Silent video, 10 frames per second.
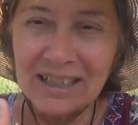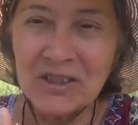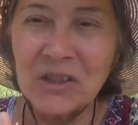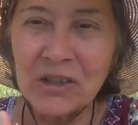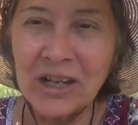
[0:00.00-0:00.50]

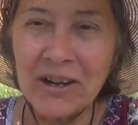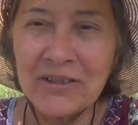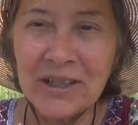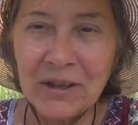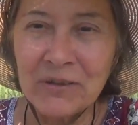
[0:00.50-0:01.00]
assert
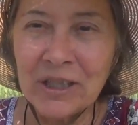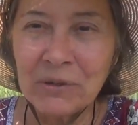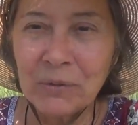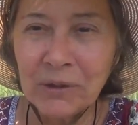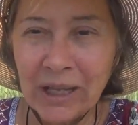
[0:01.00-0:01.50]
ourselves
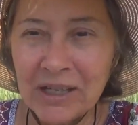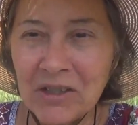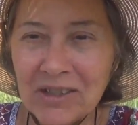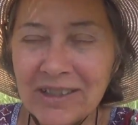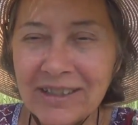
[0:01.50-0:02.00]
in
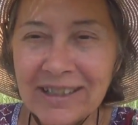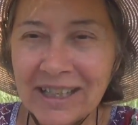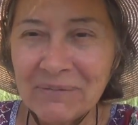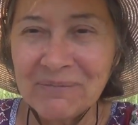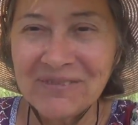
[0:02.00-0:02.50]
relation to
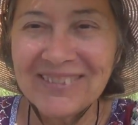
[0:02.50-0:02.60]
them.